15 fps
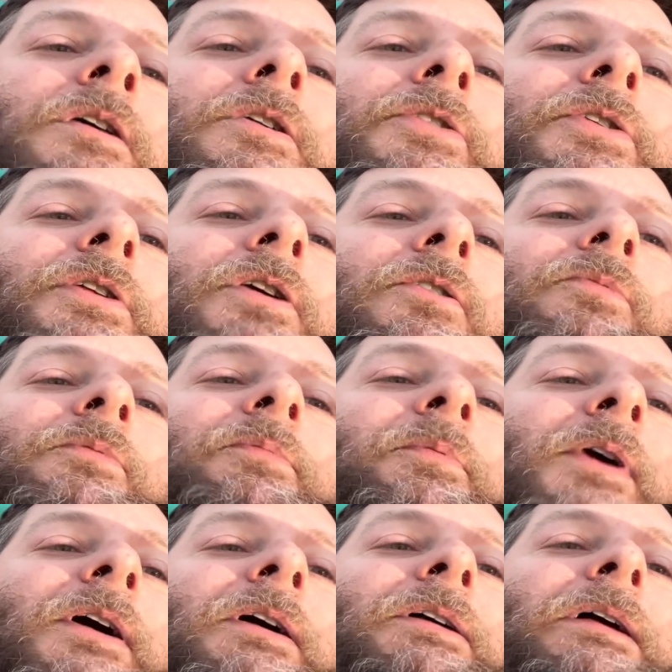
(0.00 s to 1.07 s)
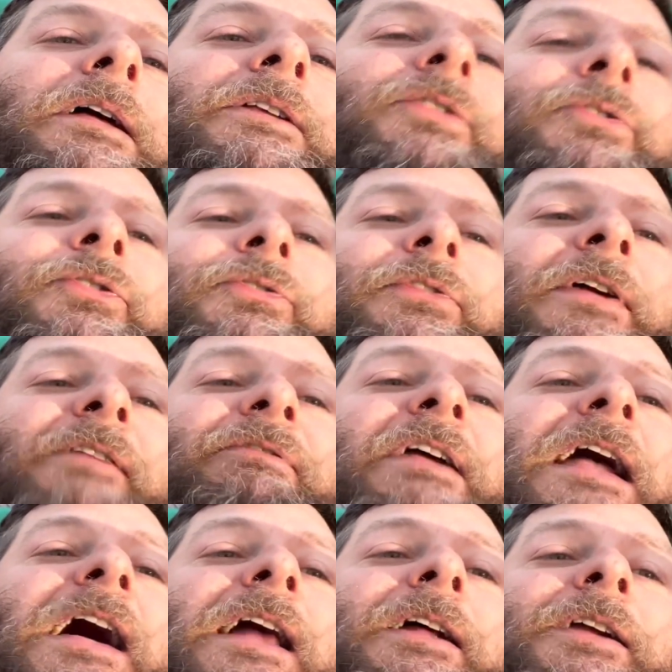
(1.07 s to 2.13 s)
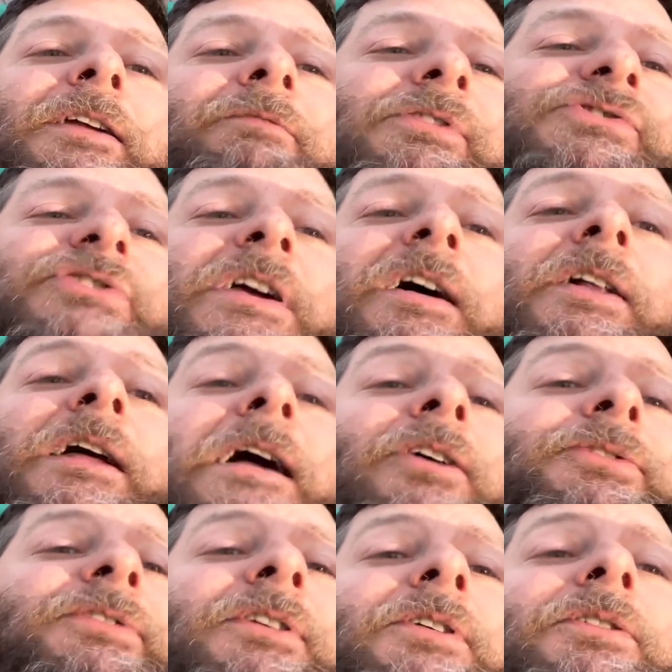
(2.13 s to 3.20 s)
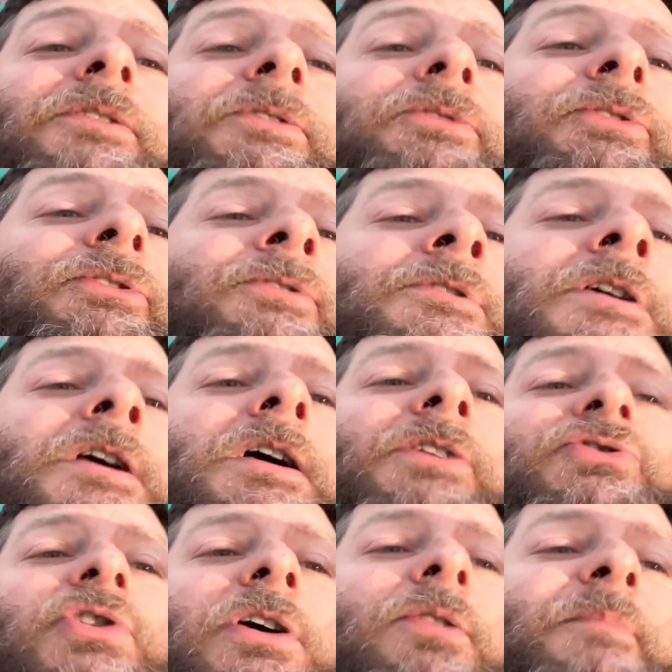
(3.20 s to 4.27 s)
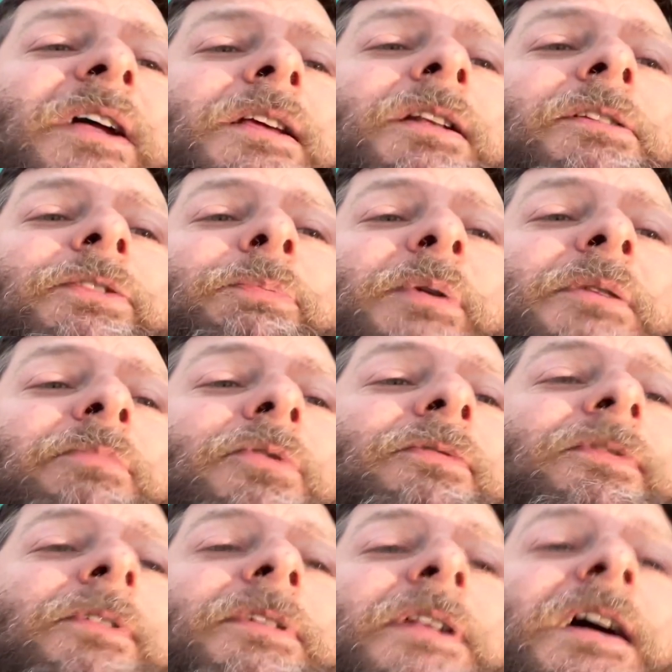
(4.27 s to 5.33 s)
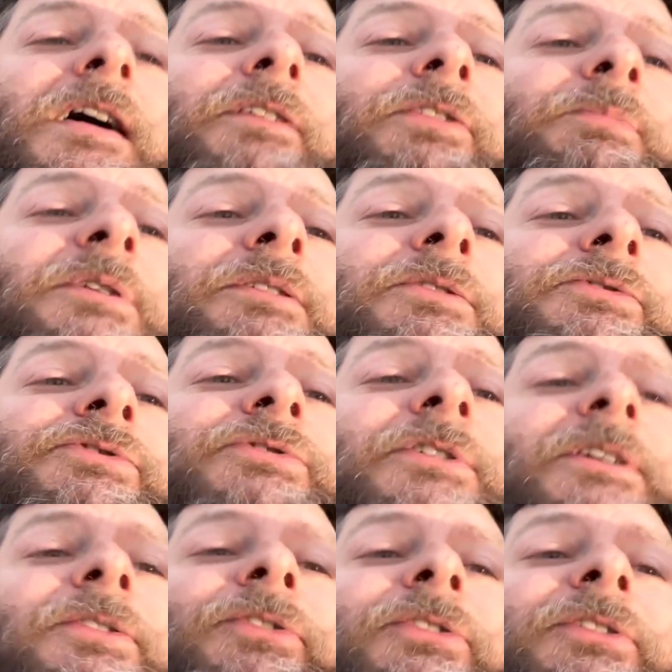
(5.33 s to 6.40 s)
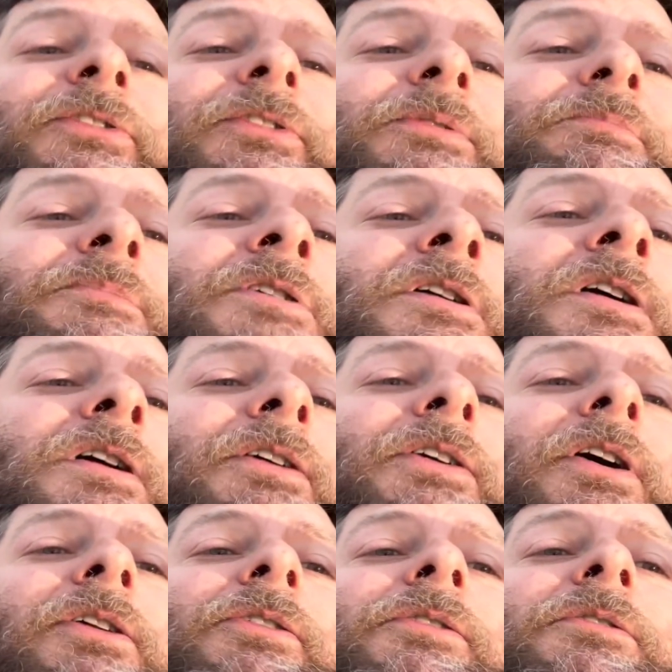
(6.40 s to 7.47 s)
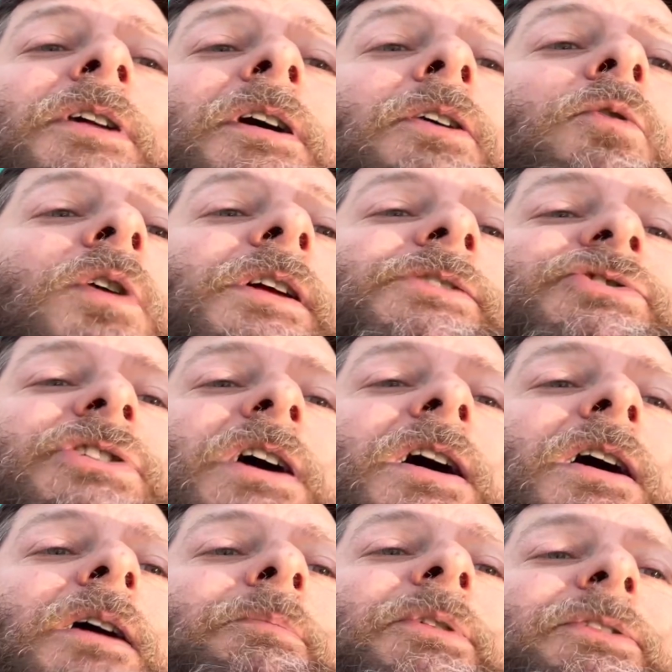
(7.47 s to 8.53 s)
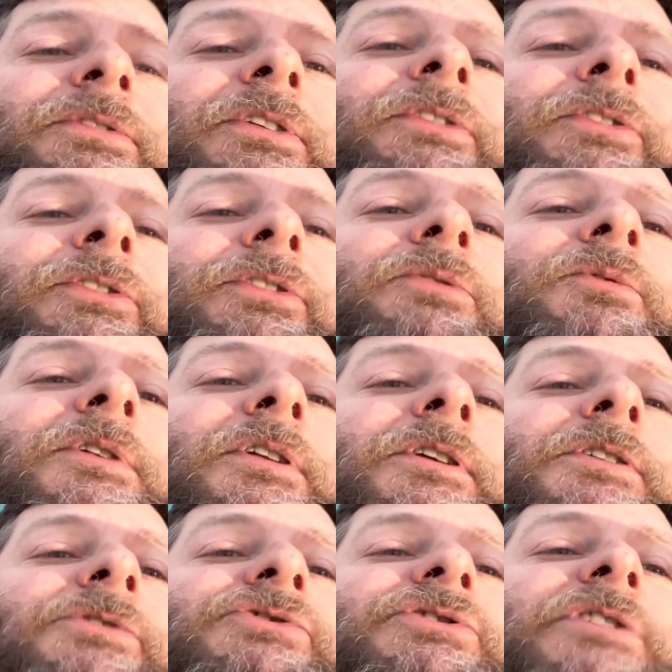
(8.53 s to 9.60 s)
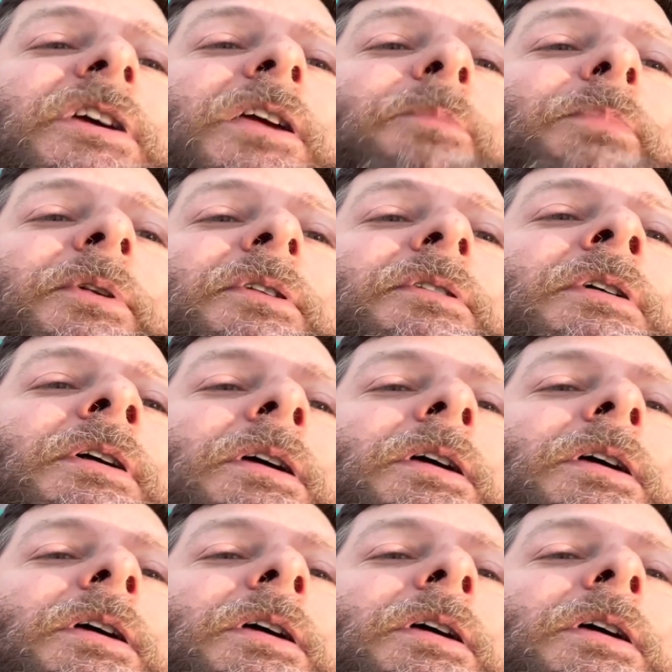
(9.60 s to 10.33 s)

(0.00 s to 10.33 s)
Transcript: you know, I've got to give a shout out to all those trail maintenance people for the Noxubee Hills Trail System. Y'all are doing a great job. This is in really good shape, and